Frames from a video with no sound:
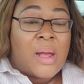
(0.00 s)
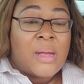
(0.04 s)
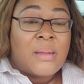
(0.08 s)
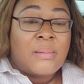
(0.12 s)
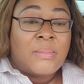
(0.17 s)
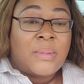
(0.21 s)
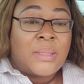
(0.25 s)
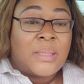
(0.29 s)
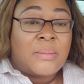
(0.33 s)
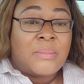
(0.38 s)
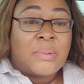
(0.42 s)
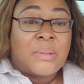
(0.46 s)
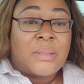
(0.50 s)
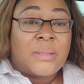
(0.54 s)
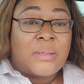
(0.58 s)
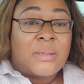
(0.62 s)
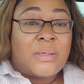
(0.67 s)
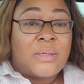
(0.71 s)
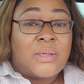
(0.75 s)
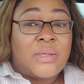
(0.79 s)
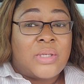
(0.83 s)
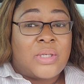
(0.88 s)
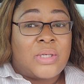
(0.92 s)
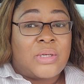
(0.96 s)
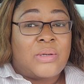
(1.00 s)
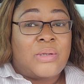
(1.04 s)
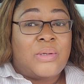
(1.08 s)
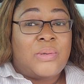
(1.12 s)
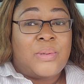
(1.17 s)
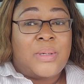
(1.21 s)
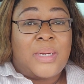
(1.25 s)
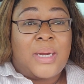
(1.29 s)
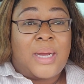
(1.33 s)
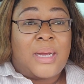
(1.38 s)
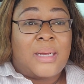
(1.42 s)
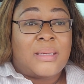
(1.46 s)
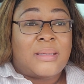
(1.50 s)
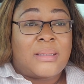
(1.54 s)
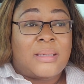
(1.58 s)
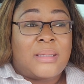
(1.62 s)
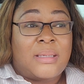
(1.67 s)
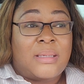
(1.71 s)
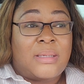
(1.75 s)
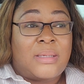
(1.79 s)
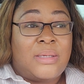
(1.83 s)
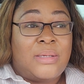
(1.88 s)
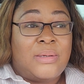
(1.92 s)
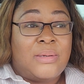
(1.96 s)
But I'm still gonna show you guys
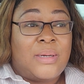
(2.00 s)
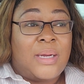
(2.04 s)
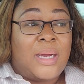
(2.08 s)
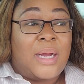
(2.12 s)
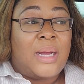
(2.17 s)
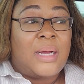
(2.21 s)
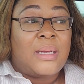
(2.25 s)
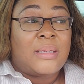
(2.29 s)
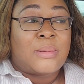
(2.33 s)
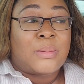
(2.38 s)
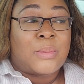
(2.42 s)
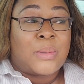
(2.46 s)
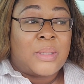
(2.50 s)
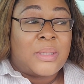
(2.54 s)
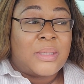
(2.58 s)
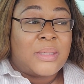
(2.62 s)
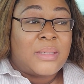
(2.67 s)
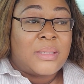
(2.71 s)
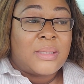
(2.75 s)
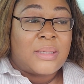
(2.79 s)
this. You guys wanted to